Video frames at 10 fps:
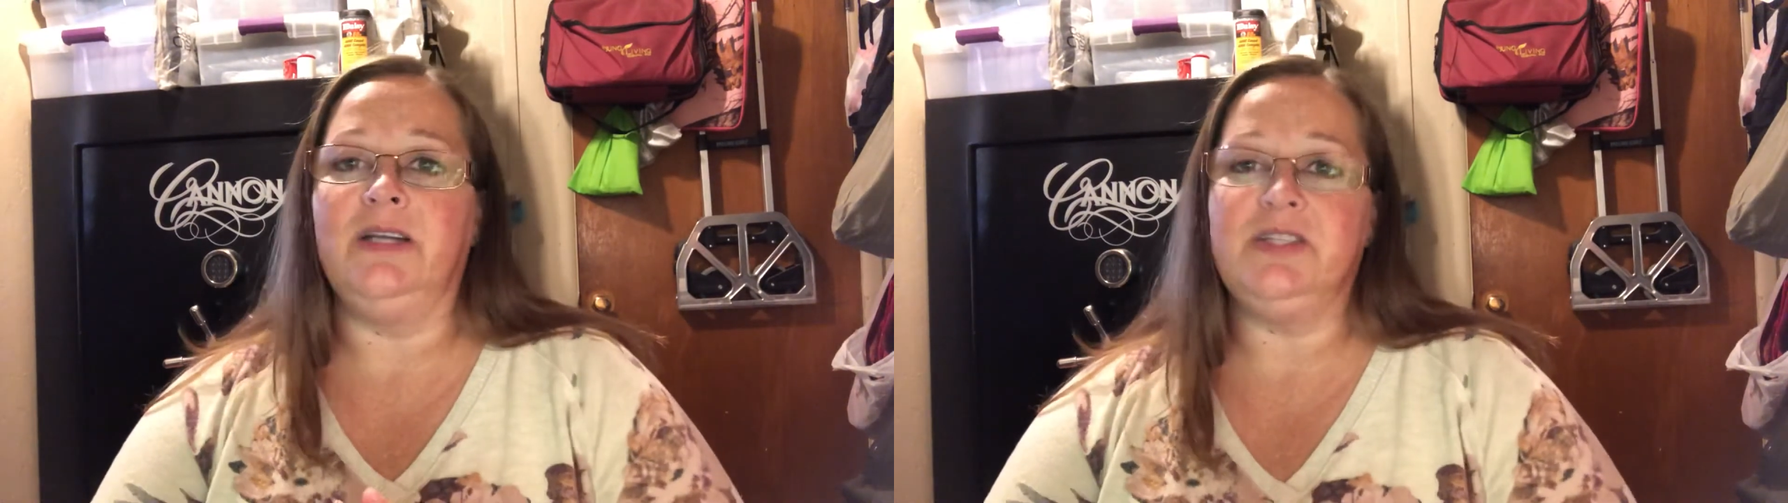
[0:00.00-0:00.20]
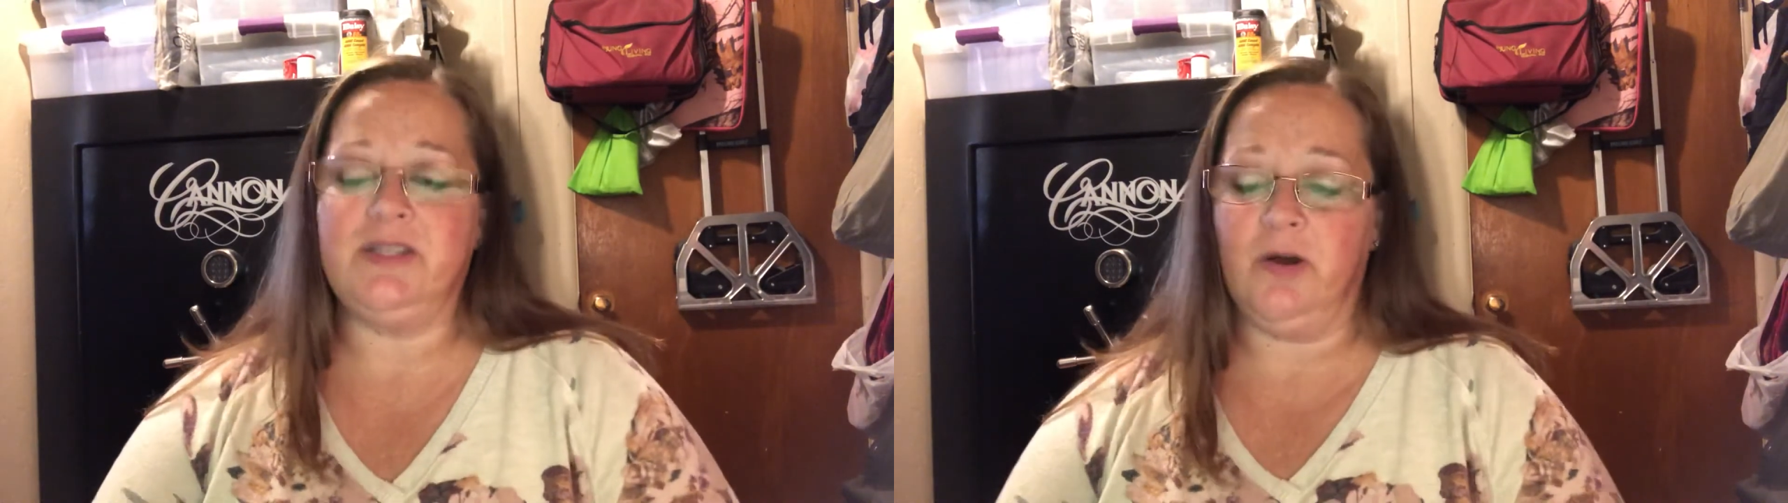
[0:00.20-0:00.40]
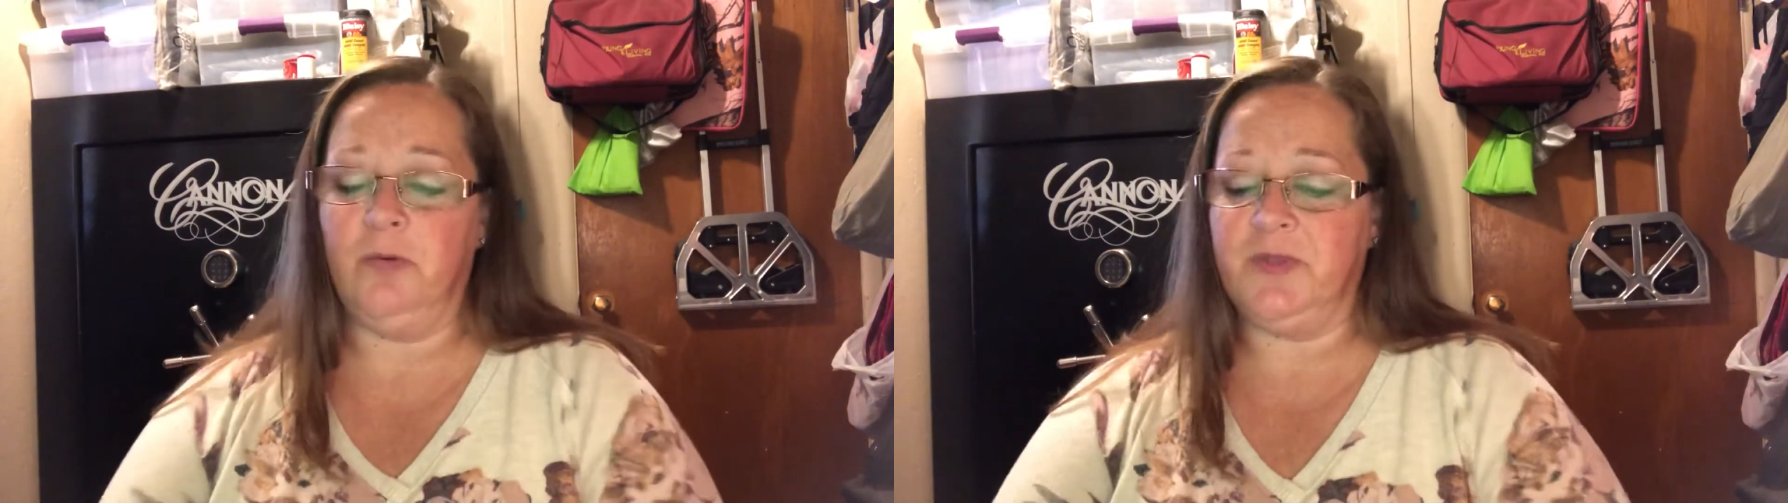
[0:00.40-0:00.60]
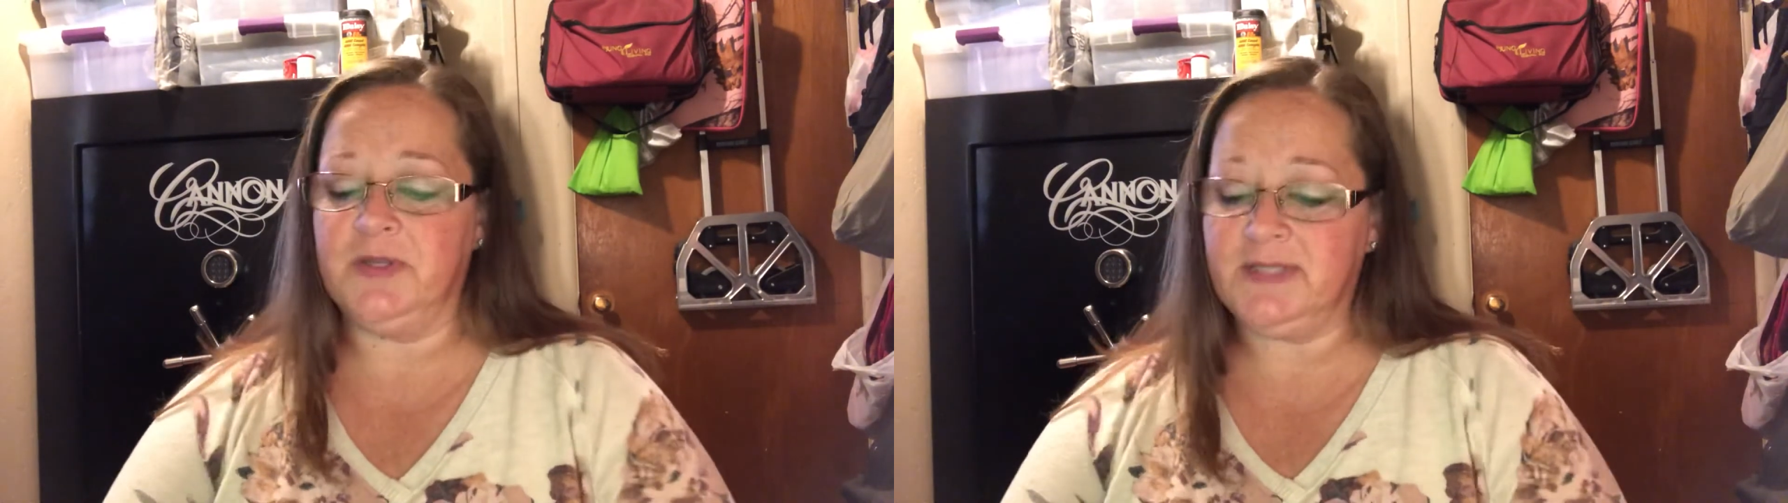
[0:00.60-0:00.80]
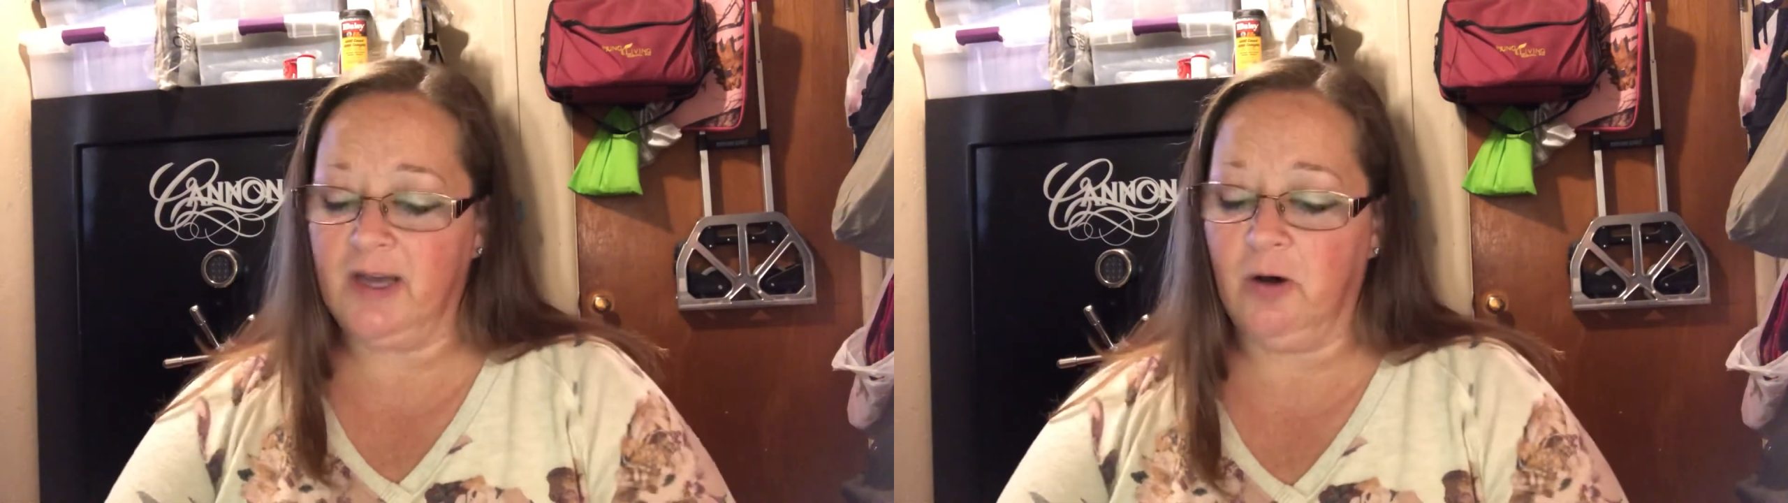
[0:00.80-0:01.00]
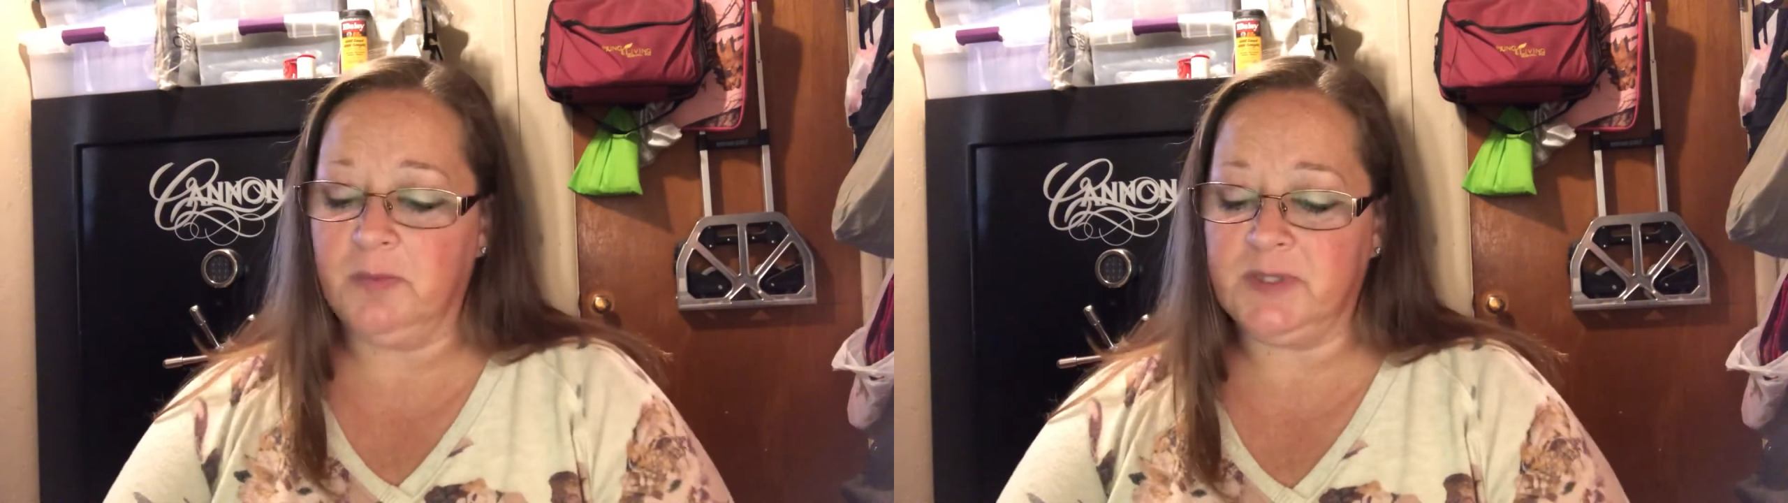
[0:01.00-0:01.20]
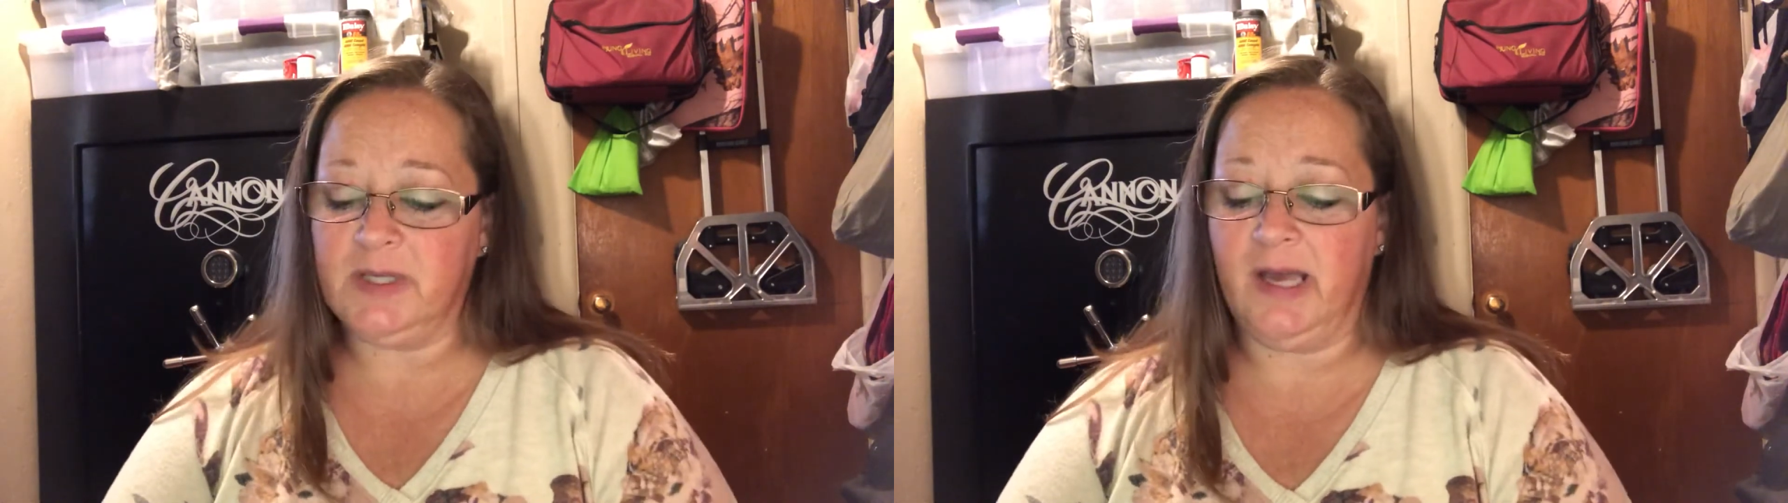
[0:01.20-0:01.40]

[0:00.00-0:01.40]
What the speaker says: just hope this helped.